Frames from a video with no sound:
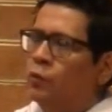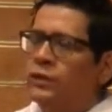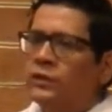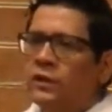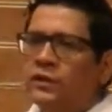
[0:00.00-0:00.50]

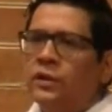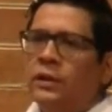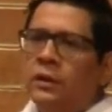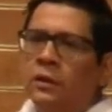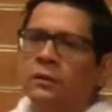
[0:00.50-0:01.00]
with such
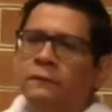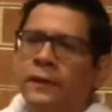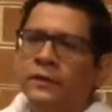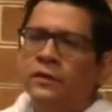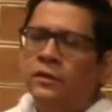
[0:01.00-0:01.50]
a
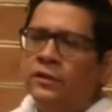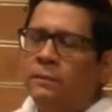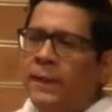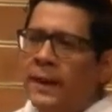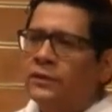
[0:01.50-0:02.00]
love and such
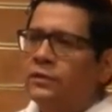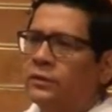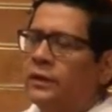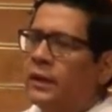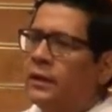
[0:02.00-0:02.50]
a
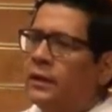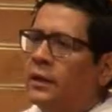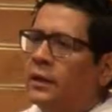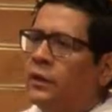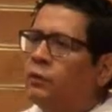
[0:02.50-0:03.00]
passion that
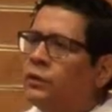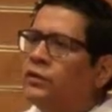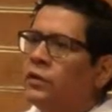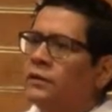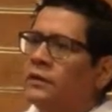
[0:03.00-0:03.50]
it
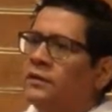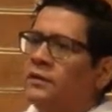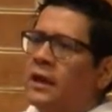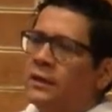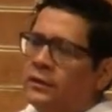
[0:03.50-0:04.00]
was just
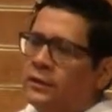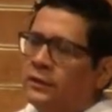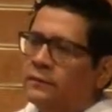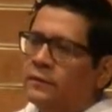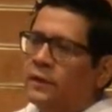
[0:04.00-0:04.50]

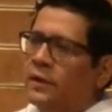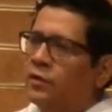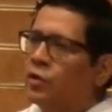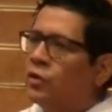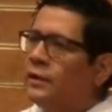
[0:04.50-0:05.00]
astonishing.
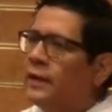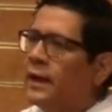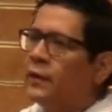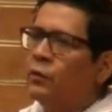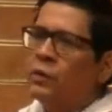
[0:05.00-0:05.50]
Not only
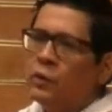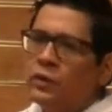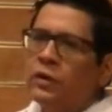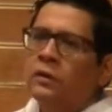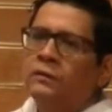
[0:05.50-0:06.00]
that, when we
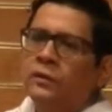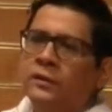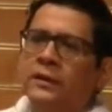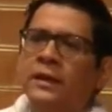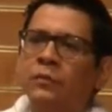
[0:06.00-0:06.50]
would come to
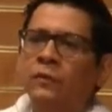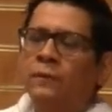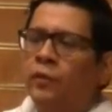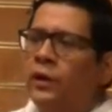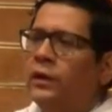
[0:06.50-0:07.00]
the time
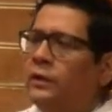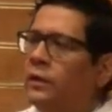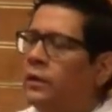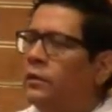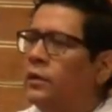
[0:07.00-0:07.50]
of
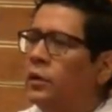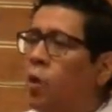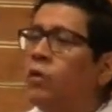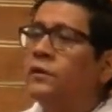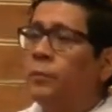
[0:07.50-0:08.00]
praying the, the
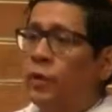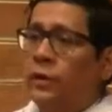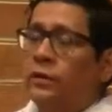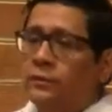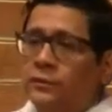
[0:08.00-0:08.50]
Lord's
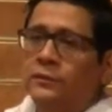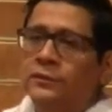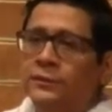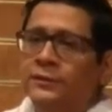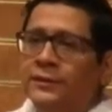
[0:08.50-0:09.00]
Prayer,
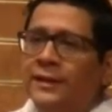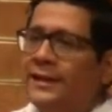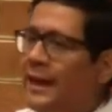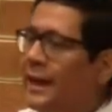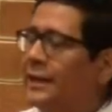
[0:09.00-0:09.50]

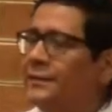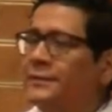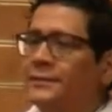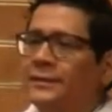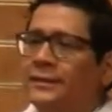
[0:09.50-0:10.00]
again,
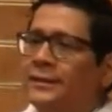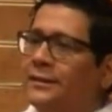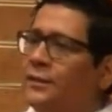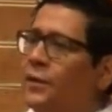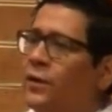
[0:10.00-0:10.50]

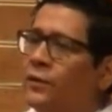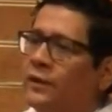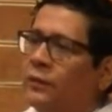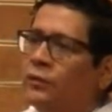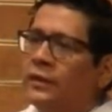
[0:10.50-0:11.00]
you
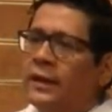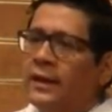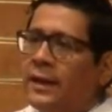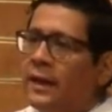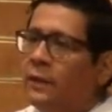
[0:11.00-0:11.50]
know, they will
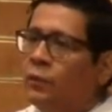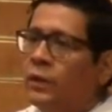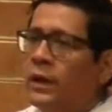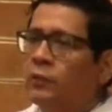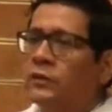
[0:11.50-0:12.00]
take a nap
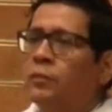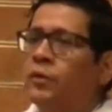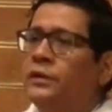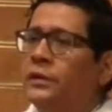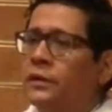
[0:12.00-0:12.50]
while I was
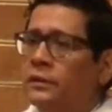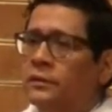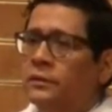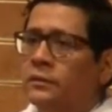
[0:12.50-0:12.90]
preaching.